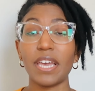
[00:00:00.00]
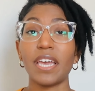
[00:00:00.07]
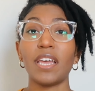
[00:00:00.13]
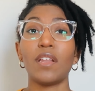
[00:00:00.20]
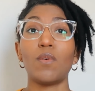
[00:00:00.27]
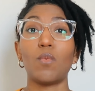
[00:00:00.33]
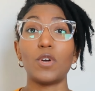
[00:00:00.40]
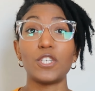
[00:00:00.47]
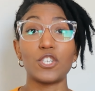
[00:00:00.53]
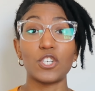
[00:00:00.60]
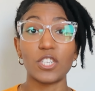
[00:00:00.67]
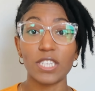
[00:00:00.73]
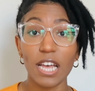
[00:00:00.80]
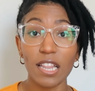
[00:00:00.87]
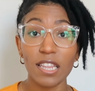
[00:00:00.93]
in what
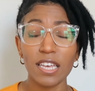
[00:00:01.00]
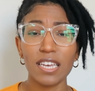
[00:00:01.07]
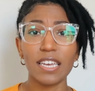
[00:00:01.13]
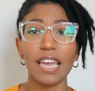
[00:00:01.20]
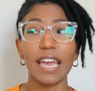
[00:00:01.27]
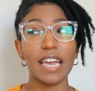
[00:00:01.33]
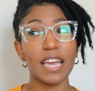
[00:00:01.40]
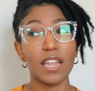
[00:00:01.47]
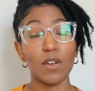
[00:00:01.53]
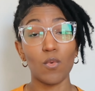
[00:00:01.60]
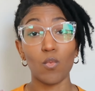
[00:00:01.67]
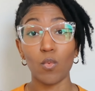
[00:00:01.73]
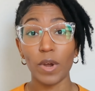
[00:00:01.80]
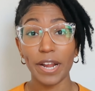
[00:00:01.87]
you're selling and